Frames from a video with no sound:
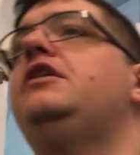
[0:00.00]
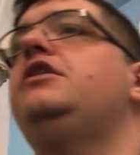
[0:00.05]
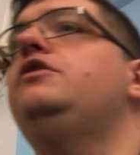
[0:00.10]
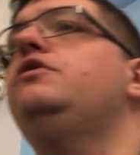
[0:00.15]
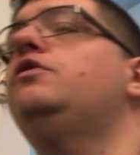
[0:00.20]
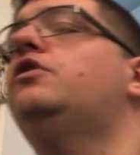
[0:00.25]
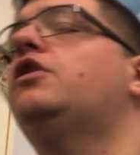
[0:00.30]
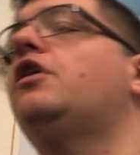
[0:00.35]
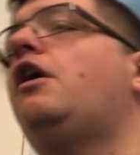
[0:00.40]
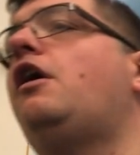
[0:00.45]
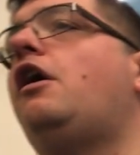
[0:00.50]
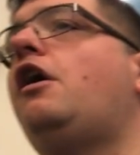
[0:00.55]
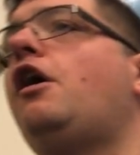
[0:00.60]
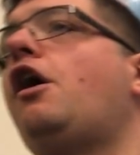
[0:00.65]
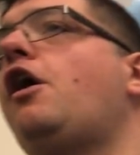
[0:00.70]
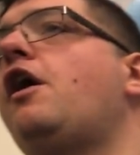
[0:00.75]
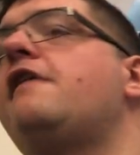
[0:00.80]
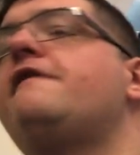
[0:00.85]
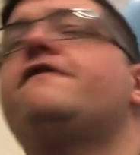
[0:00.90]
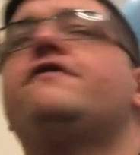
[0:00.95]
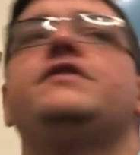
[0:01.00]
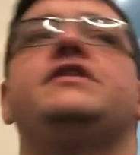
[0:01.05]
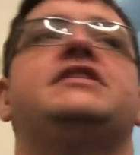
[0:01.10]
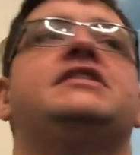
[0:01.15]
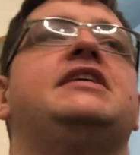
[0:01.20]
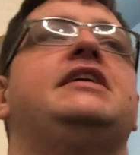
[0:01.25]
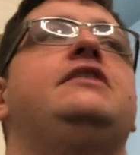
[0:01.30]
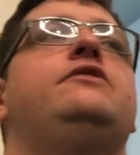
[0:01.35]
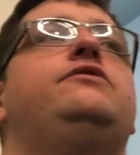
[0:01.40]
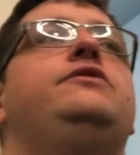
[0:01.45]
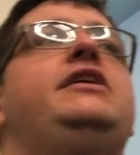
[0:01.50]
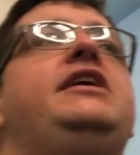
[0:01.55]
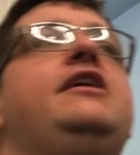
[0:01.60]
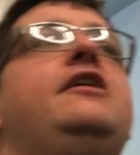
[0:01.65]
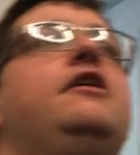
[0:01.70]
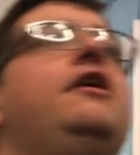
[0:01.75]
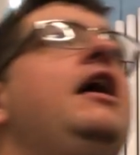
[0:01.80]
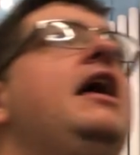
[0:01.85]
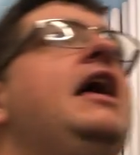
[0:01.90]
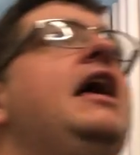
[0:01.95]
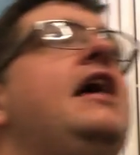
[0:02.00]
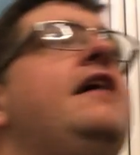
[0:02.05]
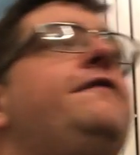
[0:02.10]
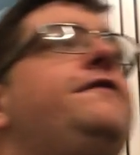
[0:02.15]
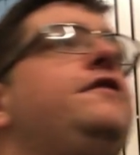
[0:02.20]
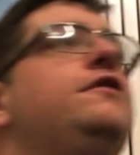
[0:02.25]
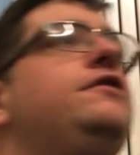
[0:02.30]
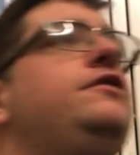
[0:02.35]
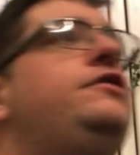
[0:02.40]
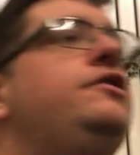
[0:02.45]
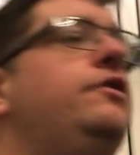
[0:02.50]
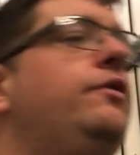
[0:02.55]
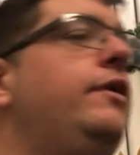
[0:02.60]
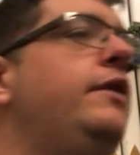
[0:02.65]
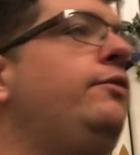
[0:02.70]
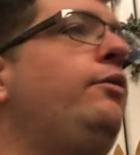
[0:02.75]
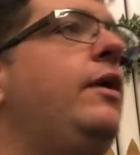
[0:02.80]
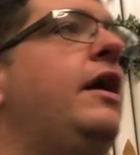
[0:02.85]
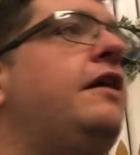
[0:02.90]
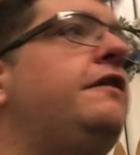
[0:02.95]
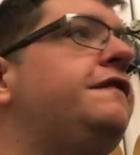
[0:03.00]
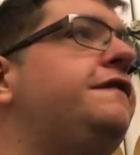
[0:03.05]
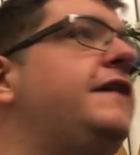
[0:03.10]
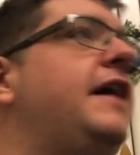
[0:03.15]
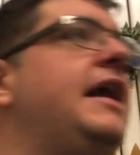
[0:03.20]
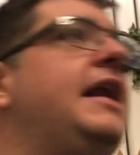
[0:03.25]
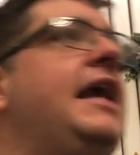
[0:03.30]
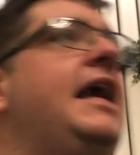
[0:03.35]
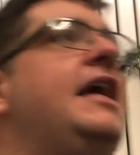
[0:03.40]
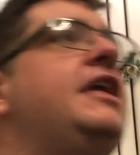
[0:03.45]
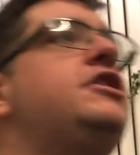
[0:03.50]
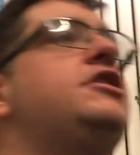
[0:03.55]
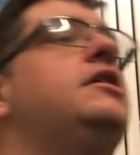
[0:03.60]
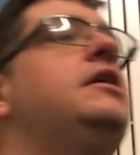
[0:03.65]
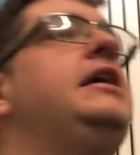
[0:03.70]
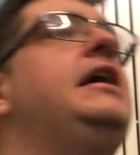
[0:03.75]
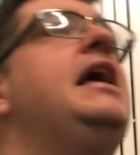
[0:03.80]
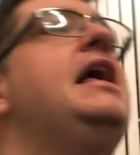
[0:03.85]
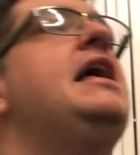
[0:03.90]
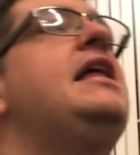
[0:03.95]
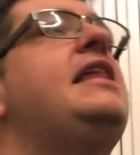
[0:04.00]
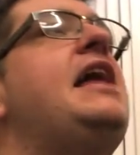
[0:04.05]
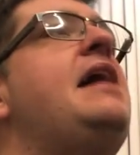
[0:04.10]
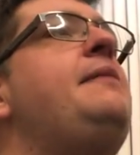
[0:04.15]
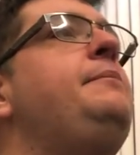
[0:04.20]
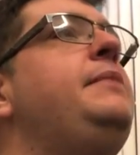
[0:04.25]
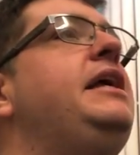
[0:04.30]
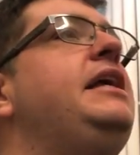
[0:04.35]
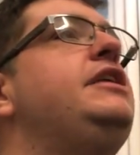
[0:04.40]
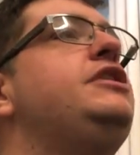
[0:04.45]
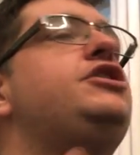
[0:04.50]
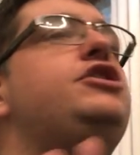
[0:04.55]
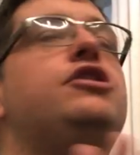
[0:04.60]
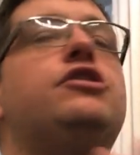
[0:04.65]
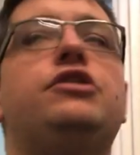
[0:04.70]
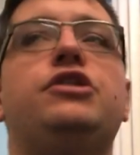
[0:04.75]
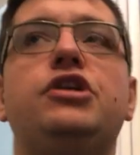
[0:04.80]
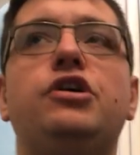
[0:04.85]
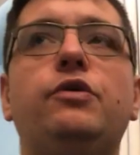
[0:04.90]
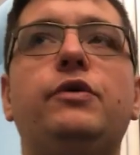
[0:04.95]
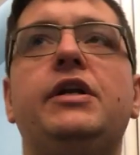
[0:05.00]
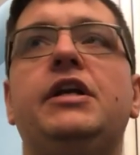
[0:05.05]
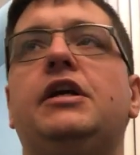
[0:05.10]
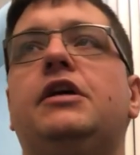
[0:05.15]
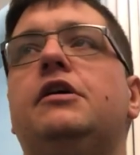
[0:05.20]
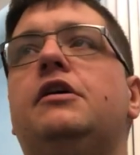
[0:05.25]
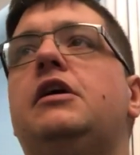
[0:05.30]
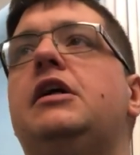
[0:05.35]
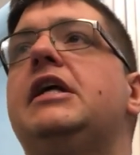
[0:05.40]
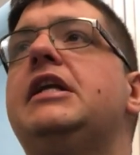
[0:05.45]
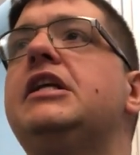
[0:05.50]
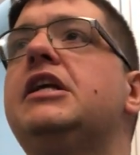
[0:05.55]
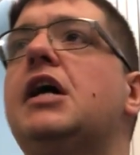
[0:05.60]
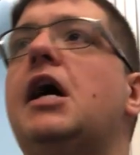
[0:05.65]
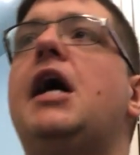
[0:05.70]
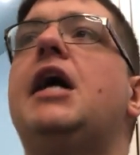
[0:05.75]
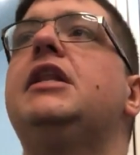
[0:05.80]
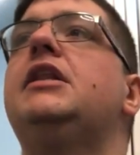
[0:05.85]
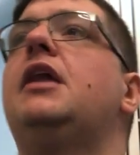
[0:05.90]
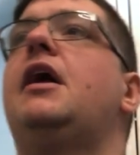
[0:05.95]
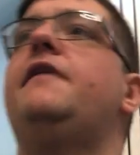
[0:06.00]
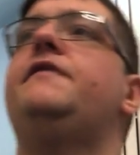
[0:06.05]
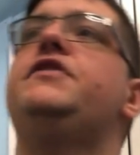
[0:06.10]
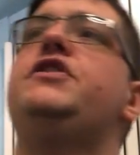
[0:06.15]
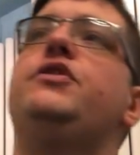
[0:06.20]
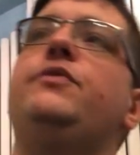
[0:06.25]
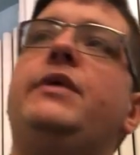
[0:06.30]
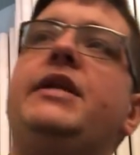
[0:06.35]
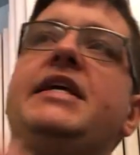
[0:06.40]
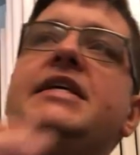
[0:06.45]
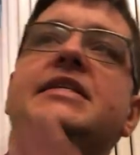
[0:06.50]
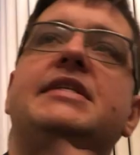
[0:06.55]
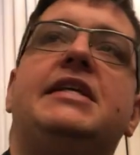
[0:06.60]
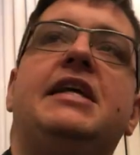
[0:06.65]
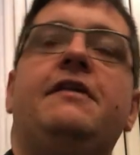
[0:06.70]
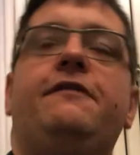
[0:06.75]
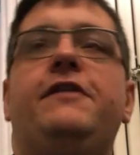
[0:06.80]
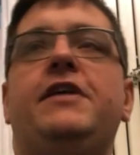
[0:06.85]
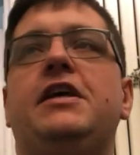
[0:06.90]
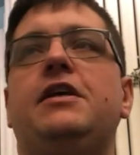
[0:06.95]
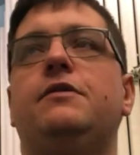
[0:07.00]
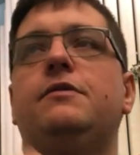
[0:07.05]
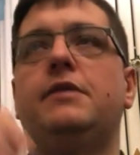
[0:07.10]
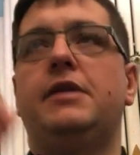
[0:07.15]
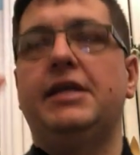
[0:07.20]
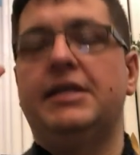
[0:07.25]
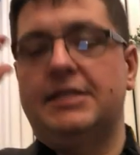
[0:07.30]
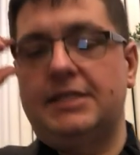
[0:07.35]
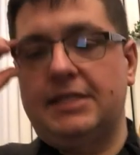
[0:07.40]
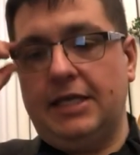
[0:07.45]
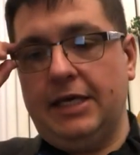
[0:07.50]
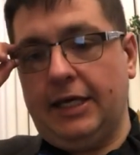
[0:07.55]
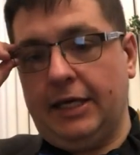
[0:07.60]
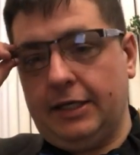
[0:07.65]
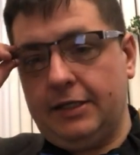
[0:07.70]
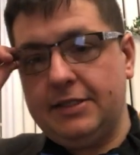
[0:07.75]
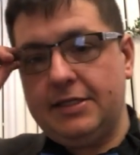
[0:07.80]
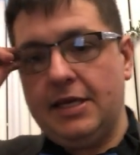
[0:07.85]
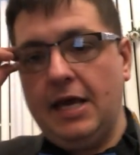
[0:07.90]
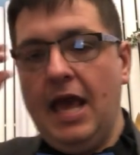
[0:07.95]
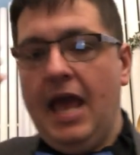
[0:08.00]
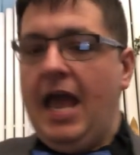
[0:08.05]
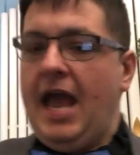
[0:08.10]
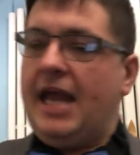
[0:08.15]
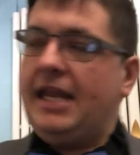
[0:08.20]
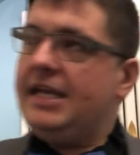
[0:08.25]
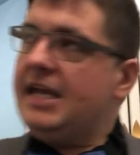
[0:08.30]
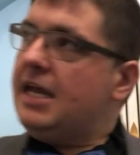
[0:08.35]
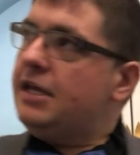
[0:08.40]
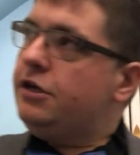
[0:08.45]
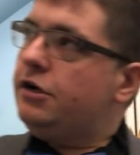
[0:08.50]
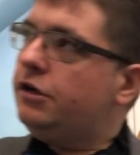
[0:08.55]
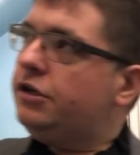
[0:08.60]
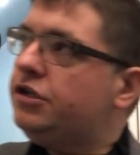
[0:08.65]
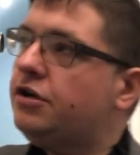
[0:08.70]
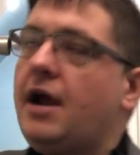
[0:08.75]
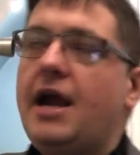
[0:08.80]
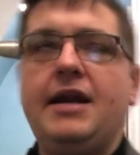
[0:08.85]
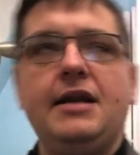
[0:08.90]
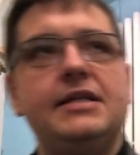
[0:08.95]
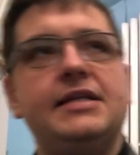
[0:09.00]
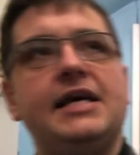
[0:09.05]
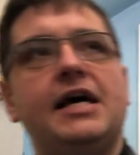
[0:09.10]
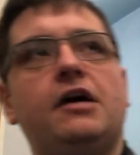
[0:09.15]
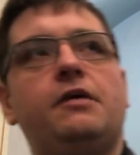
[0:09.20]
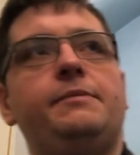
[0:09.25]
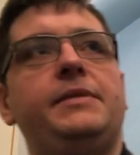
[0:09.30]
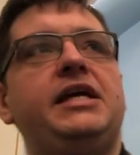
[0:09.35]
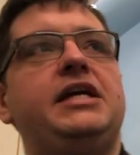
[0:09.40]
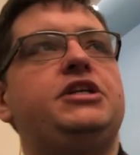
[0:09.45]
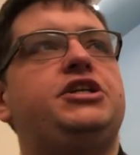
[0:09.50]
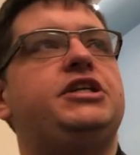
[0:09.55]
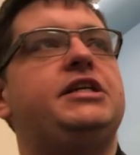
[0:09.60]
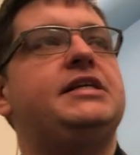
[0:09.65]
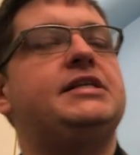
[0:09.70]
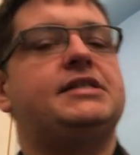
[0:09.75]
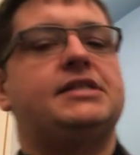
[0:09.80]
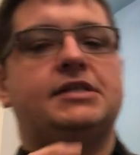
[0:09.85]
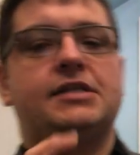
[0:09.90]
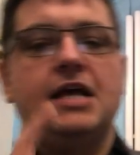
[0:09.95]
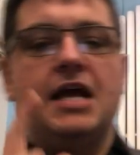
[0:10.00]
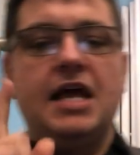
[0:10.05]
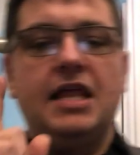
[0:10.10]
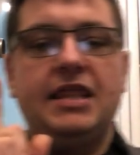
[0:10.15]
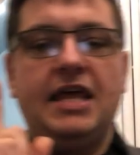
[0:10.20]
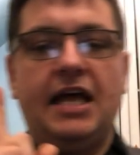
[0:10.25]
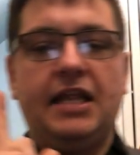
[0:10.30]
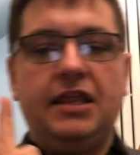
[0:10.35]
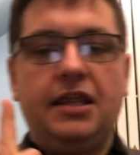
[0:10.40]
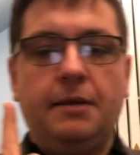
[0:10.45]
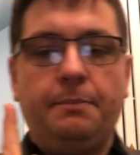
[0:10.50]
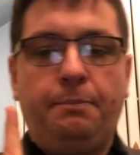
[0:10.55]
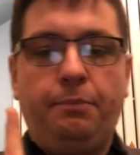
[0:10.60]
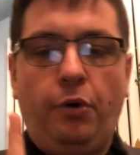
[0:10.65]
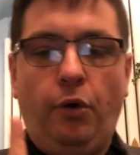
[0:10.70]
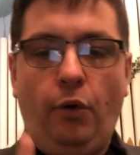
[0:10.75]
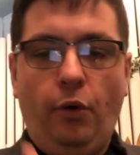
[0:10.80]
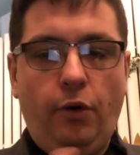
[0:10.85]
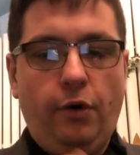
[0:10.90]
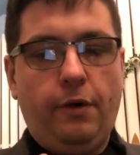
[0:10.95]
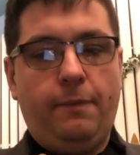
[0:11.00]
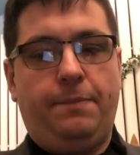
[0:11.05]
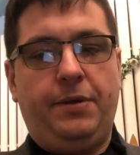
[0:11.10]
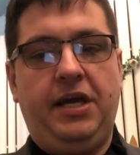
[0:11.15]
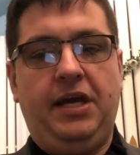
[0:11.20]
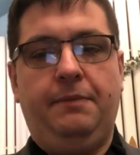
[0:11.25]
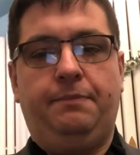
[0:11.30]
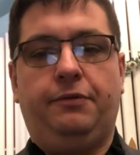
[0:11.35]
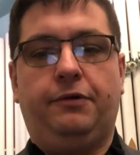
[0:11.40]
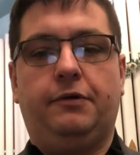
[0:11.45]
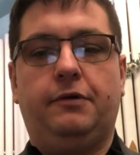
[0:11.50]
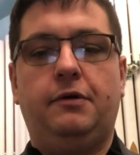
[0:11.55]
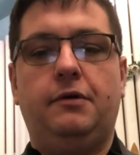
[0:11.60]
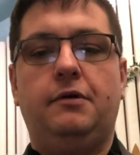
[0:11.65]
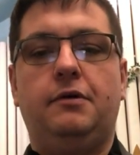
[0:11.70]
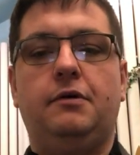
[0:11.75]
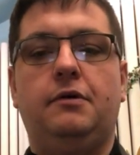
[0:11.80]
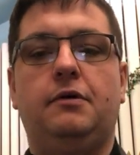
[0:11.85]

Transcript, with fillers: a new car every single year, if you're doing well financially, that means you're doing good and God loves you and He's giving you these things. And yet you're trying to tell me, Jesus, that the poor people,